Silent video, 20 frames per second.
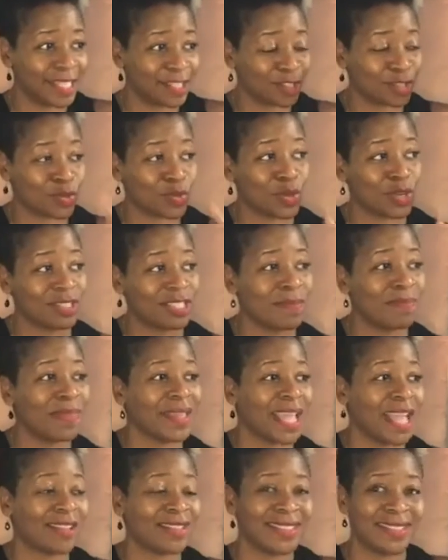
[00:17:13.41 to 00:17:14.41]
it towards
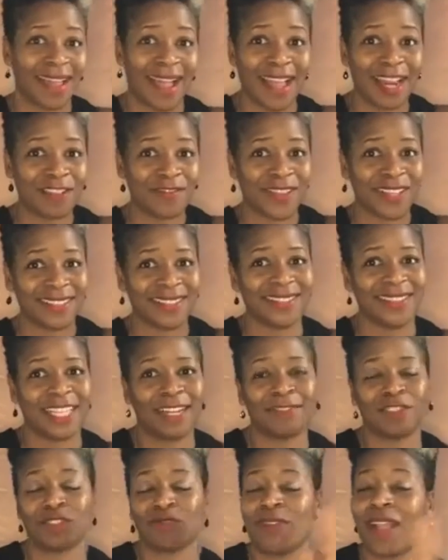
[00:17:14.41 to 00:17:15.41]
something outside of us instead
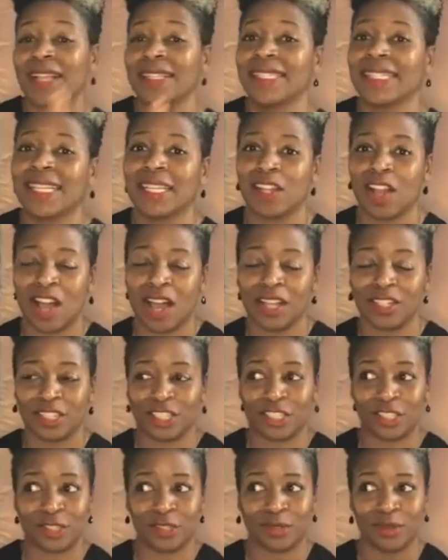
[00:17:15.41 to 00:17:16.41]
of directing it
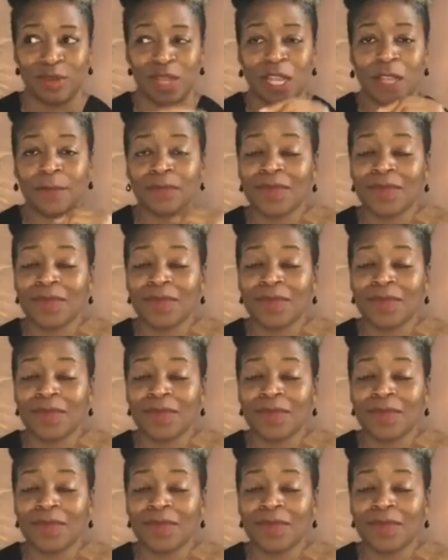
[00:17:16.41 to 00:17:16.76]
onto